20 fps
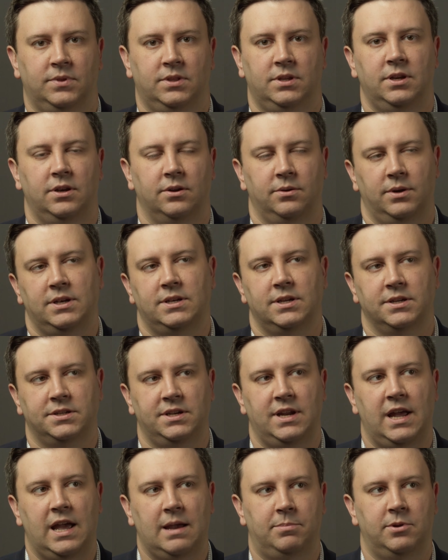You know, it
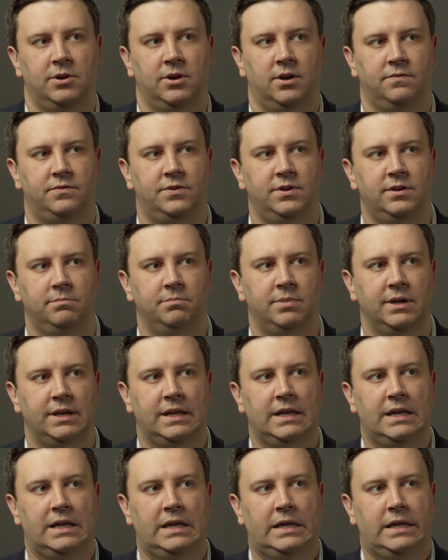doesn't happen often, but